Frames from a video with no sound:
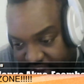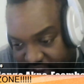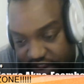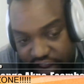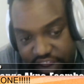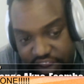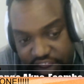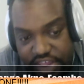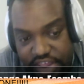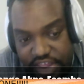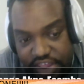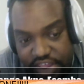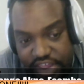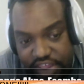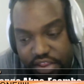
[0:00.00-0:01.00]
in
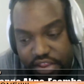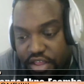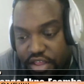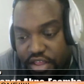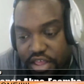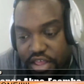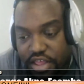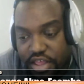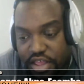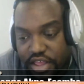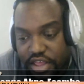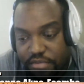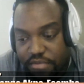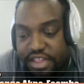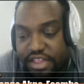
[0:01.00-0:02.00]
being in
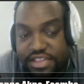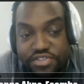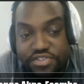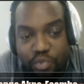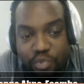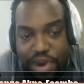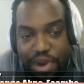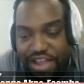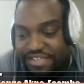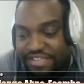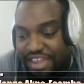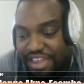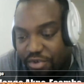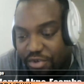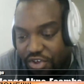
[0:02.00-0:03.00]
this
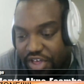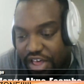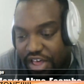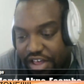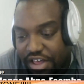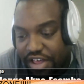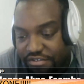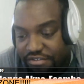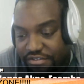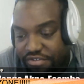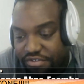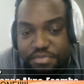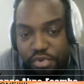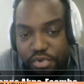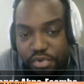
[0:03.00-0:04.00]
roundtable of
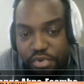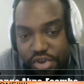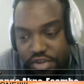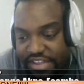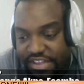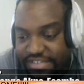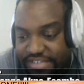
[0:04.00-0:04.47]
spoilness.